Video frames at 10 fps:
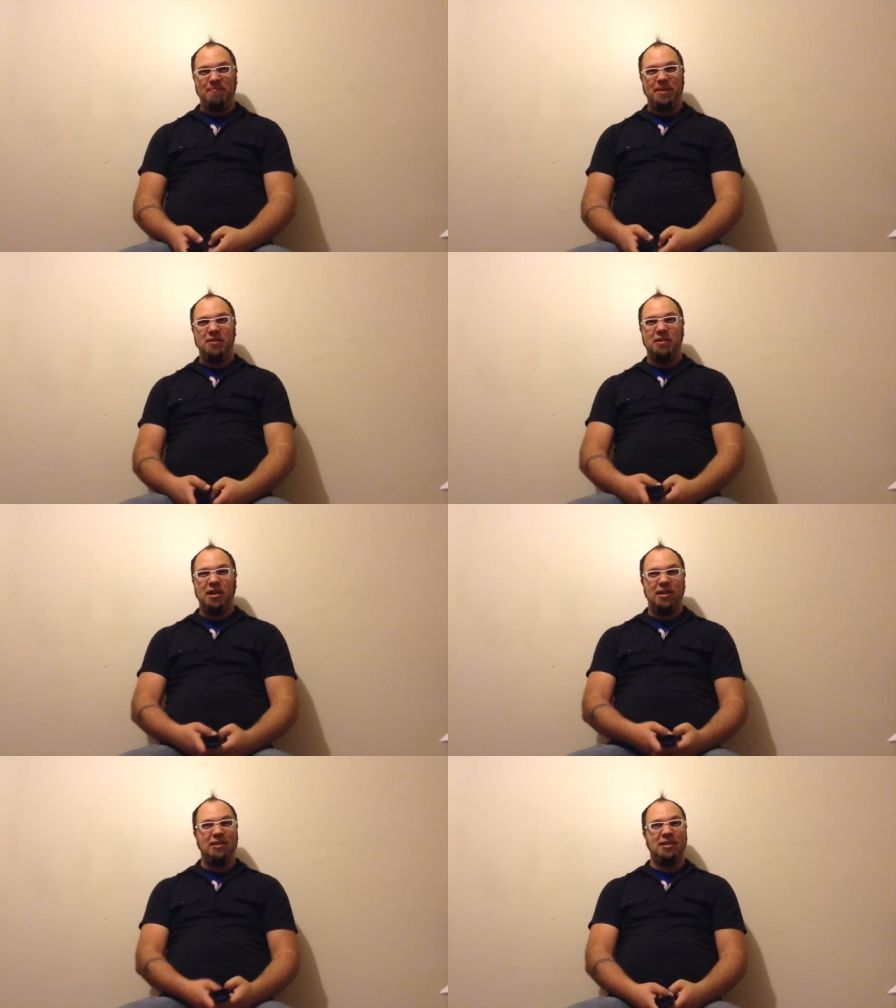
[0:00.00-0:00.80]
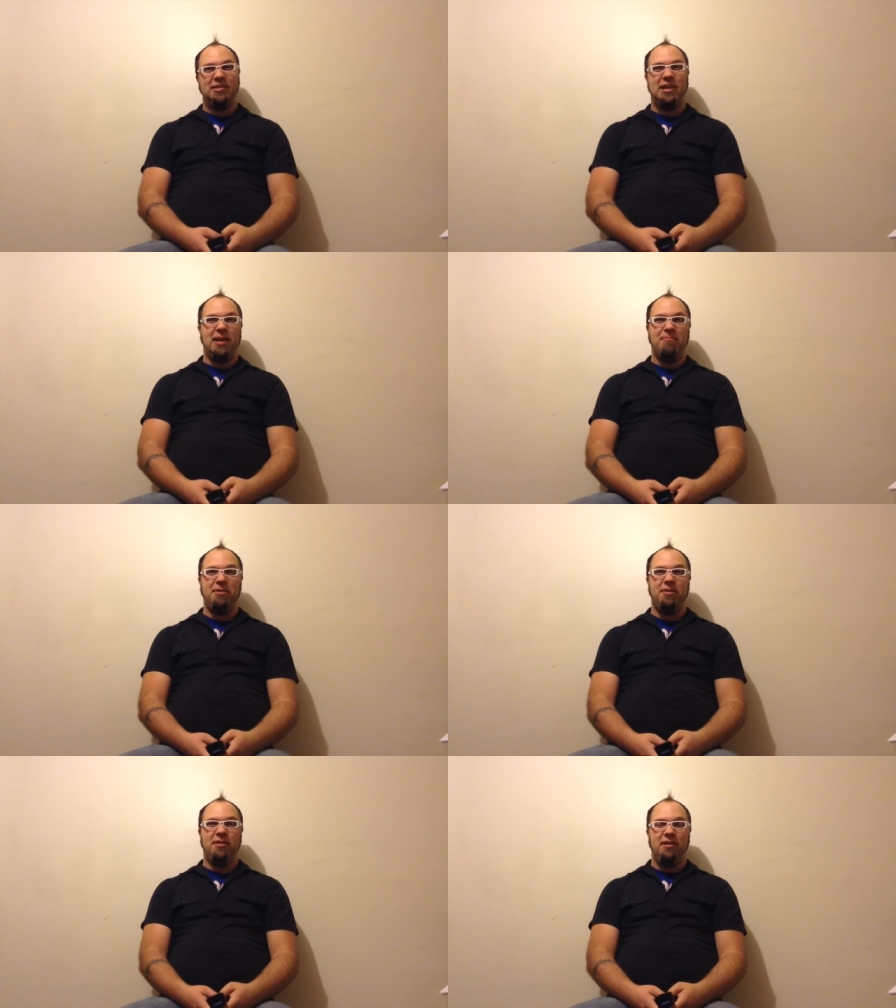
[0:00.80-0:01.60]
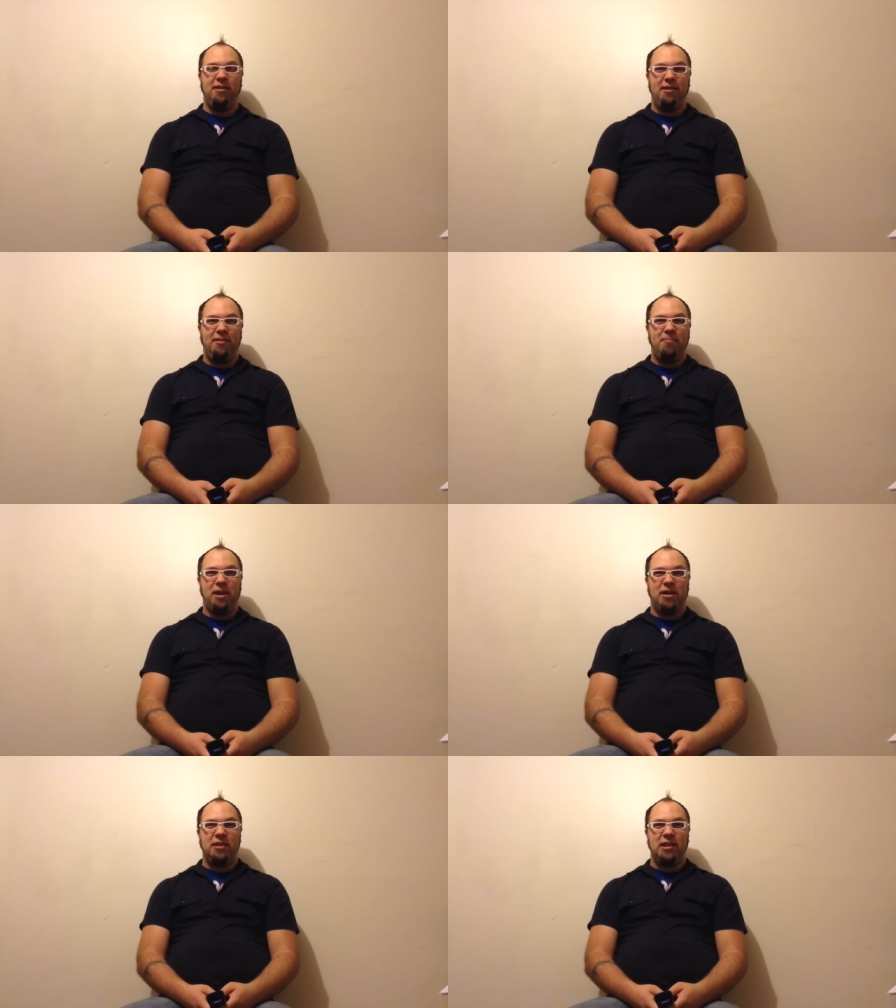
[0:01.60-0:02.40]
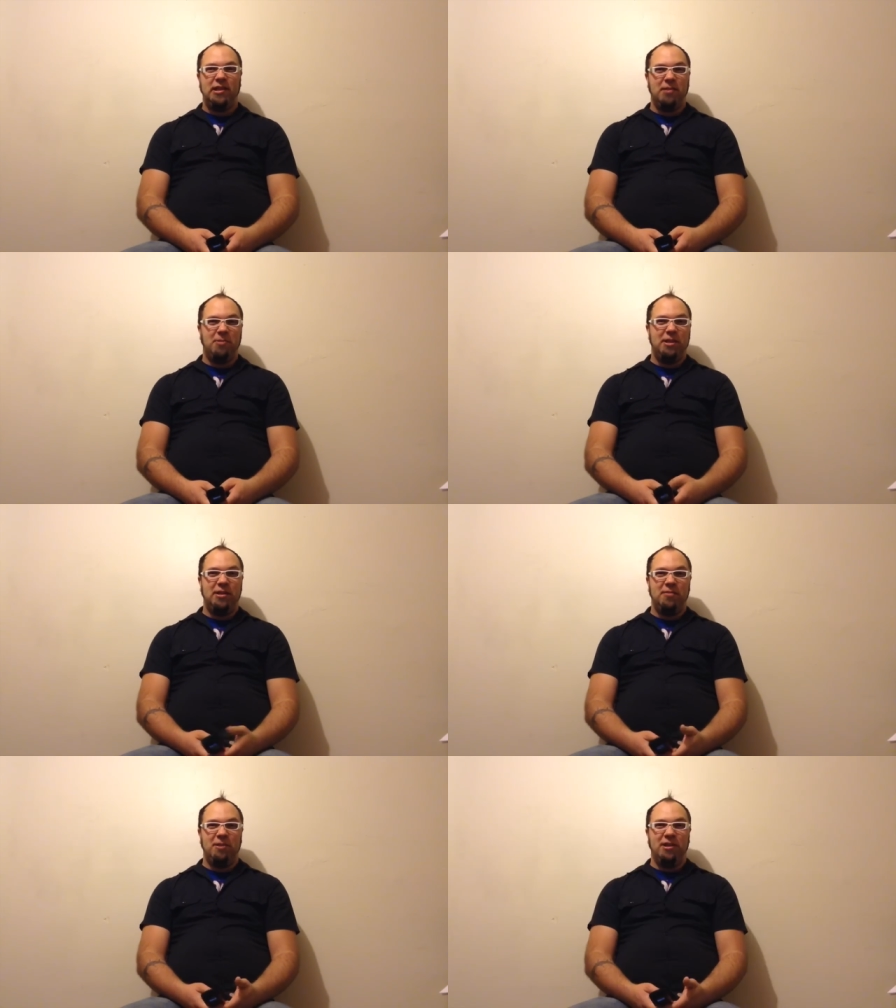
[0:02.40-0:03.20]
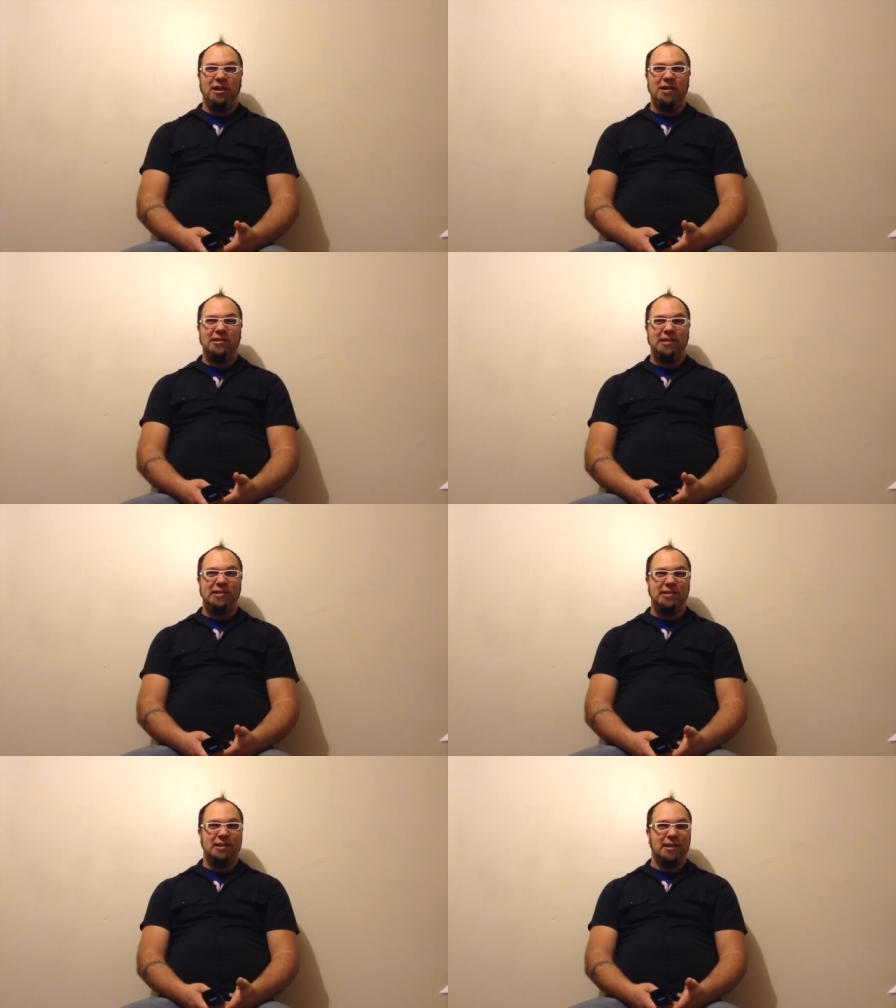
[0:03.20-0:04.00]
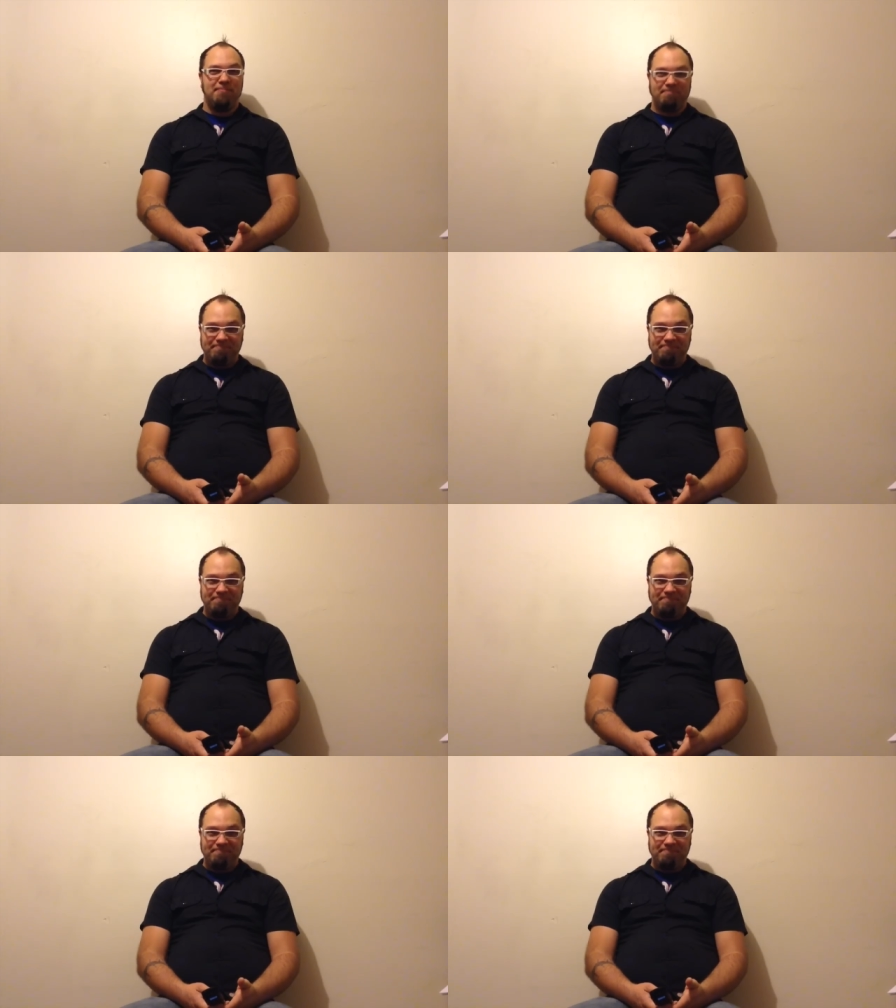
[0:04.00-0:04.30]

There are a lot of things that happened back then that we didn't realize at the time.